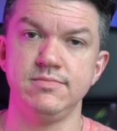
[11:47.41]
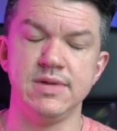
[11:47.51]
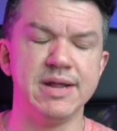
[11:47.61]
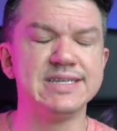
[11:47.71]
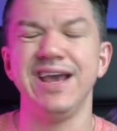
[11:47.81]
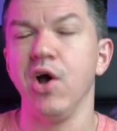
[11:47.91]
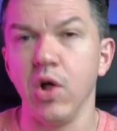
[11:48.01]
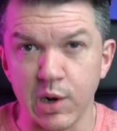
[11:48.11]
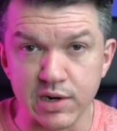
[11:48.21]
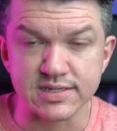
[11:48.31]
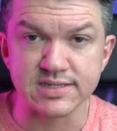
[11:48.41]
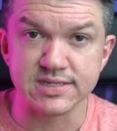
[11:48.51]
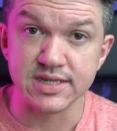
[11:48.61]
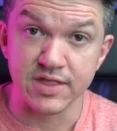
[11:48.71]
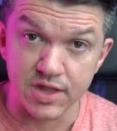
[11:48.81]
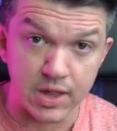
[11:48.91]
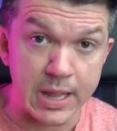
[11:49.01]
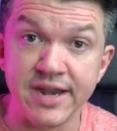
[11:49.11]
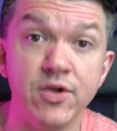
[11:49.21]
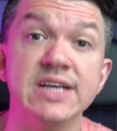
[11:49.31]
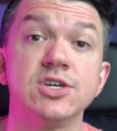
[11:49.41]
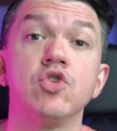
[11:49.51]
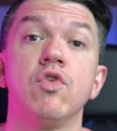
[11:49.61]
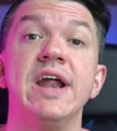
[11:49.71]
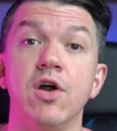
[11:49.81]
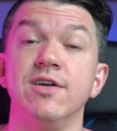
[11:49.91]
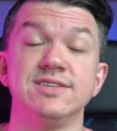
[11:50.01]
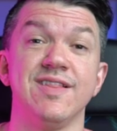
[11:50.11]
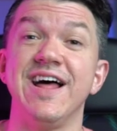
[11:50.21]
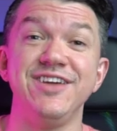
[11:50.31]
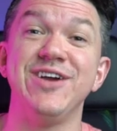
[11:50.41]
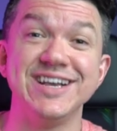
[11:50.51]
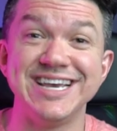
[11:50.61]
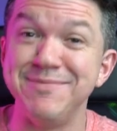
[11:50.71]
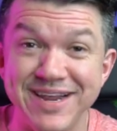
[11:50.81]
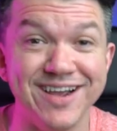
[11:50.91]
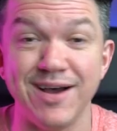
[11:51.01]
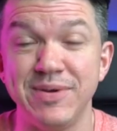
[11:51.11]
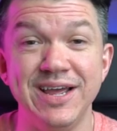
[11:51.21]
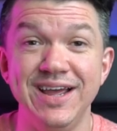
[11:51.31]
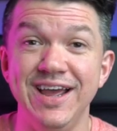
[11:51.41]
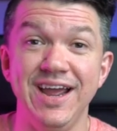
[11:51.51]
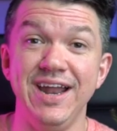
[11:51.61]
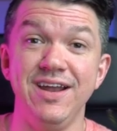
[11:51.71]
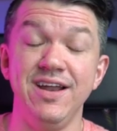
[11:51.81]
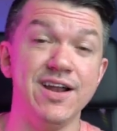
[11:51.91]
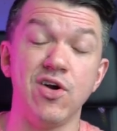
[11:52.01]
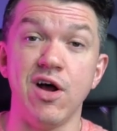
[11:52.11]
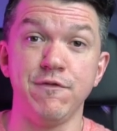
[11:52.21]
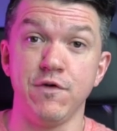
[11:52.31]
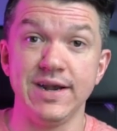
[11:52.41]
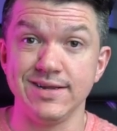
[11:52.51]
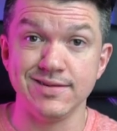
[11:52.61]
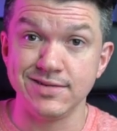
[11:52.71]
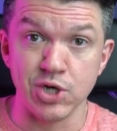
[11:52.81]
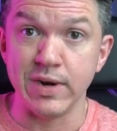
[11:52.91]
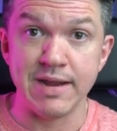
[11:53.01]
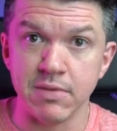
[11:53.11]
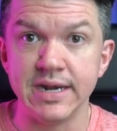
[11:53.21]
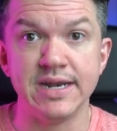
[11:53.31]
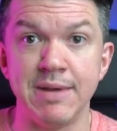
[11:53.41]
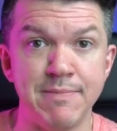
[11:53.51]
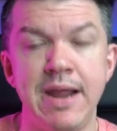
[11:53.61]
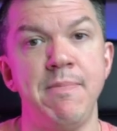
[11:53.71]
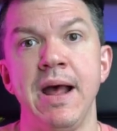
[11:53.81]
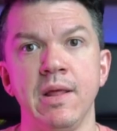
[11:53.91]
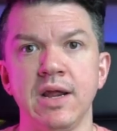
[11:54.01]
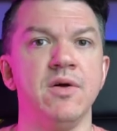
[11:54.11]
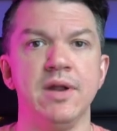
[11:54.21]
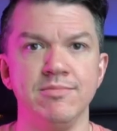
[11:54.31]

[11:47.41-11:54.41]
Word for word: I'm not saying all artists. A lot of you guys are great artists. A lot of you guys hit me up and, and are offering to donate money to my PayPal account.